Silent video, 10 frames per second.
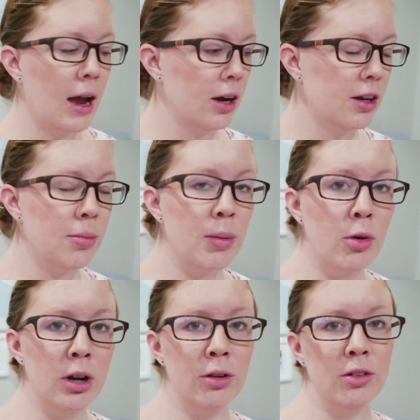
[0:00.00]
I already did my
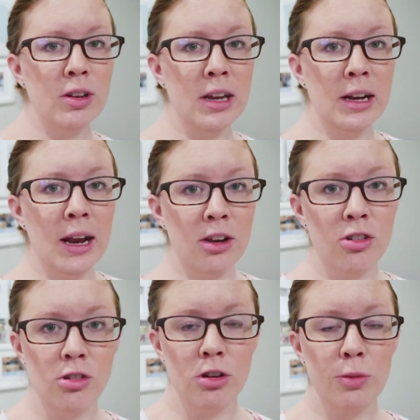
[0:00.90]
morning routine and I
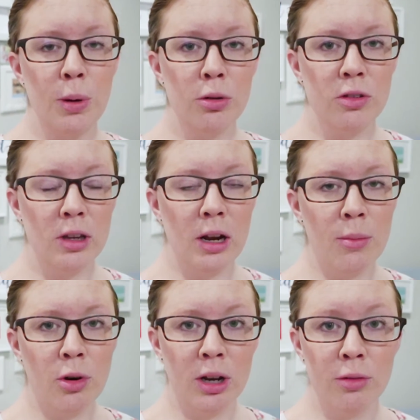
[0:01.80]
actually just posted a
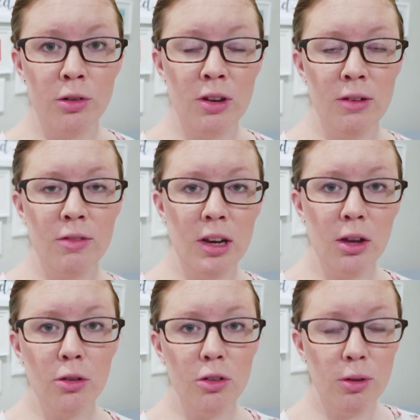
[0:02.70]
morning routine
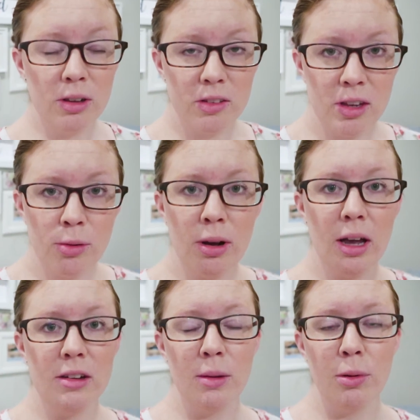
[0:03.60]
video so you can see what
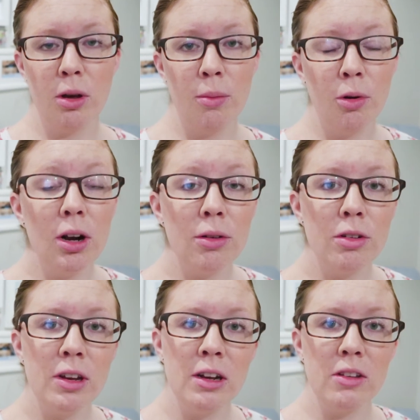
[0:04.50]
a typical morning
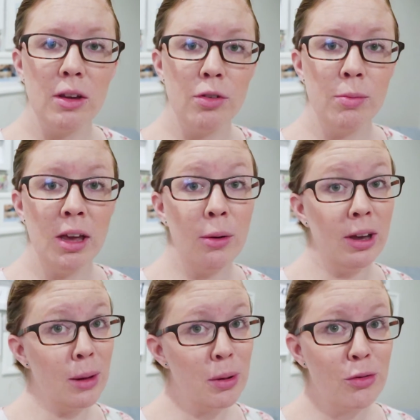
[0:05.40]
routine is like for me. I
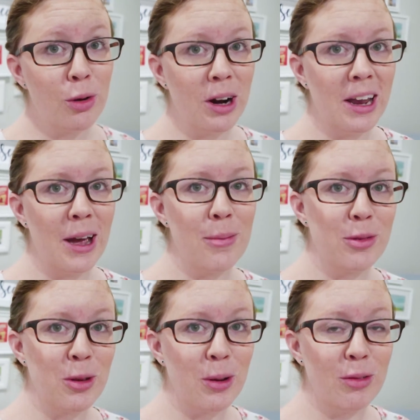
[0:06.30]
wake up at 4 a.m.
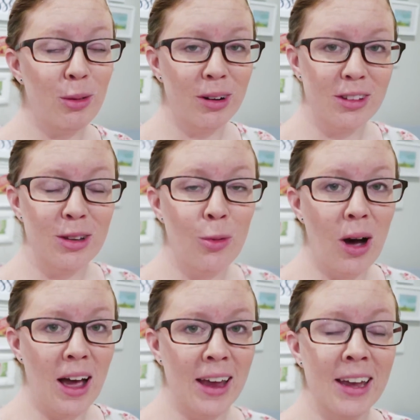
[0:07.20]
so if you want to see
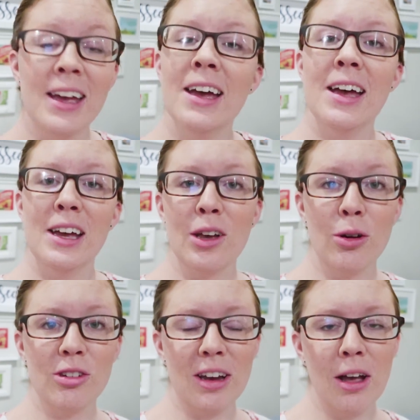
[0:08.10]
why,
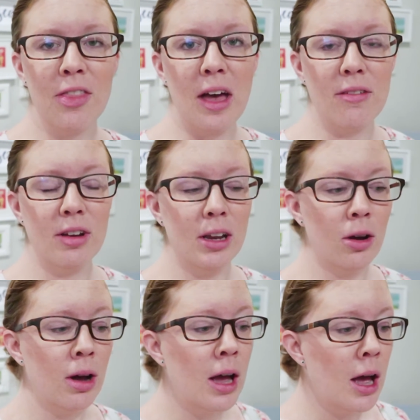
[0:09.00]
go check out that
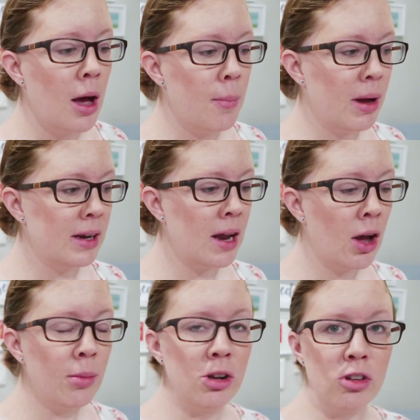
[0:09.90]
video. But now
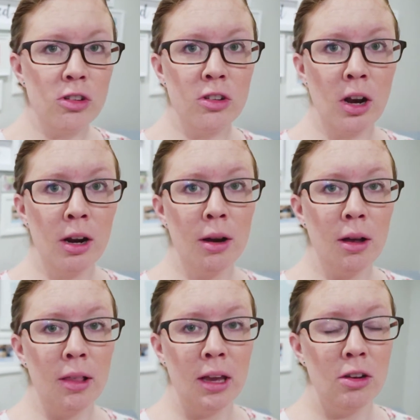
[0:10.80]
I'm going to just start
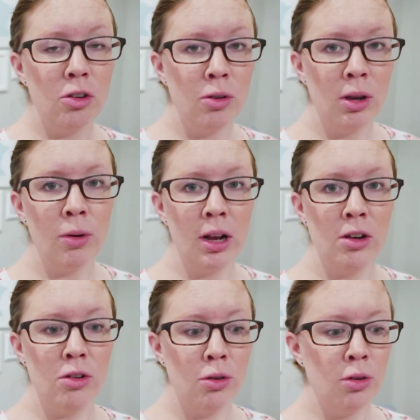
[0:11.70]
like doing what I
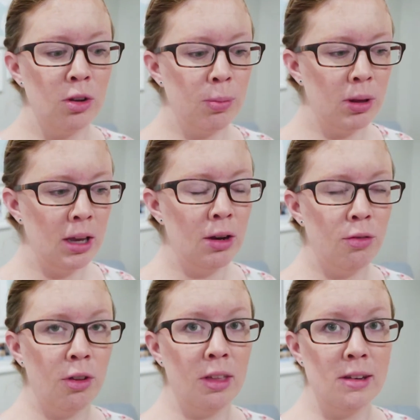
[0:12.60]
do to plan
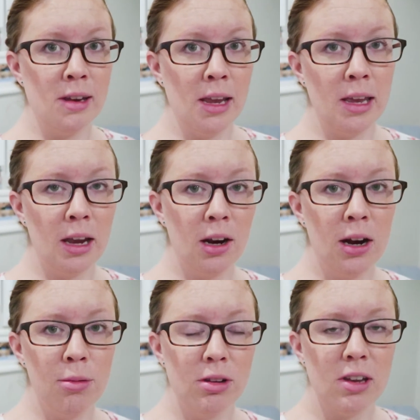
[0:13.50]
for the daycare
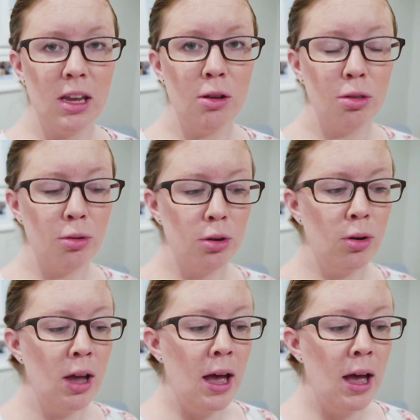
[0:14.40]
and I'm going to take you through